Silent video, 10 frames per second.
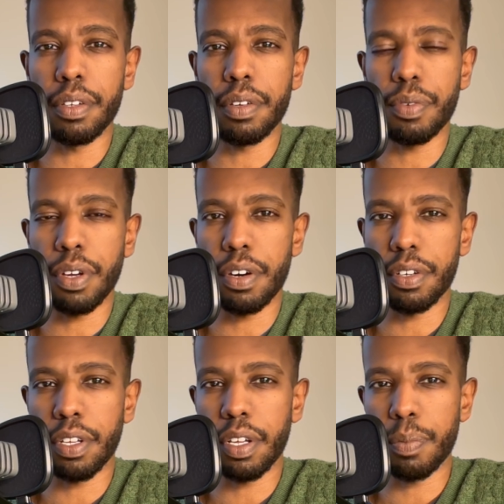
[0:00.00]

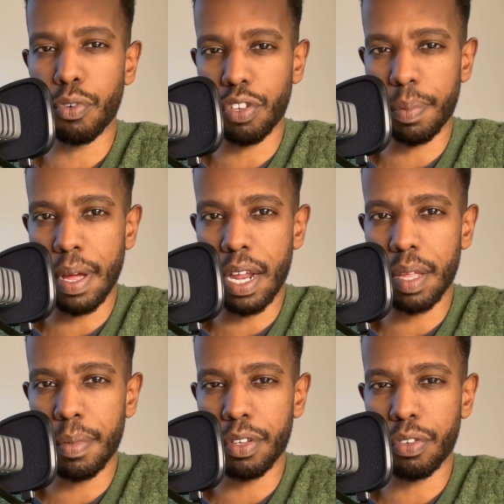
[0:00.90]
regarding project
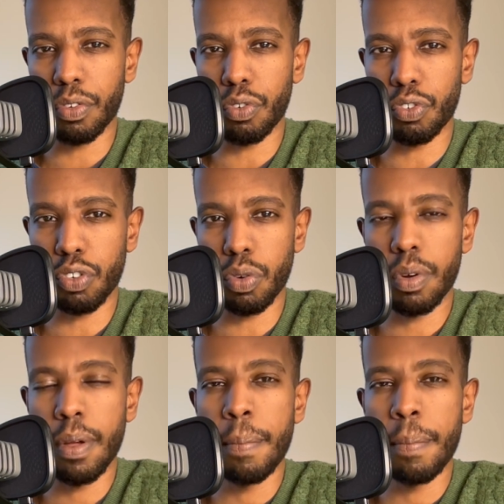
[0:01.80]
management or so.